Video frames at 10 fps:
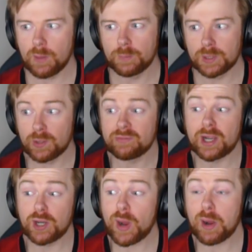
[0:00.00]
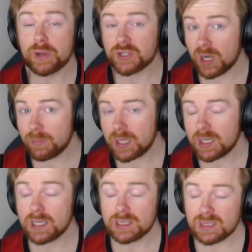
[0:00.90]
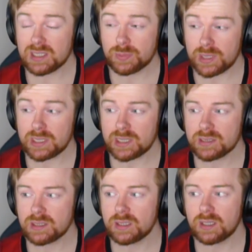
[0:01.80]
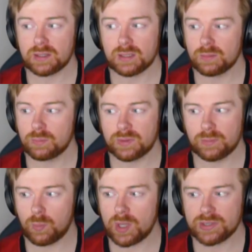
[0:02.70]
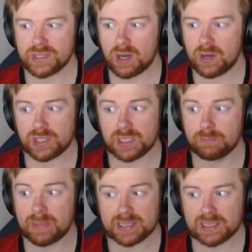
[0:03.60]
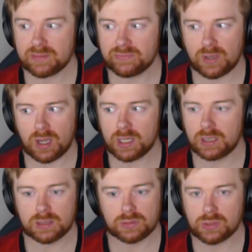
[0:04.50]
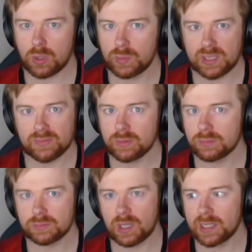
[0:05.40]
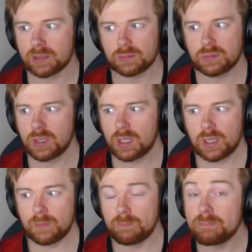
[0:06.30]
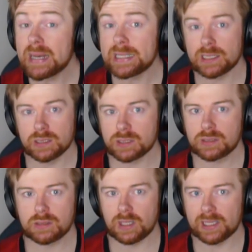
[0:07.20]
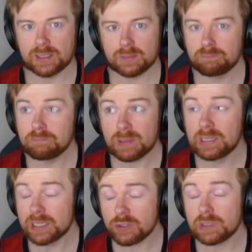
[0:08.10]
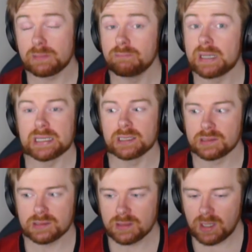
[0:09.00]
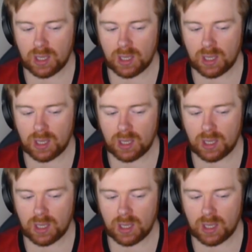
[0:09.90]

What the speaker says: You know, if I know how much I make and it's pretty decent, the ones that are actually massive, I don't even like millions, like literally millions.